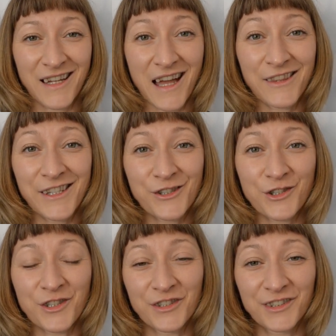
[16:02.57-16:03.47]

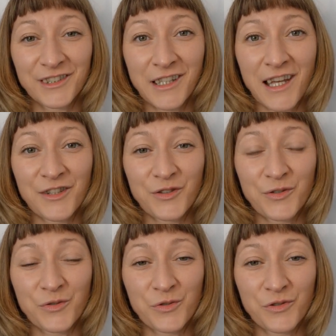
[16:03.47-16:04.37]
addictions tend
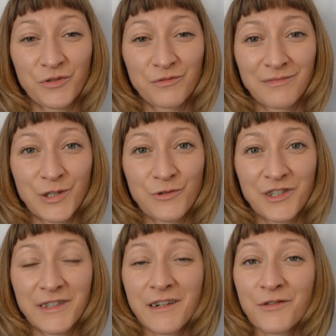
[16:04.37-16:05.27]
to lose
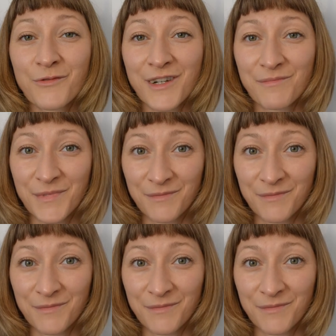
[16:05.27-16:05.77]
their grip.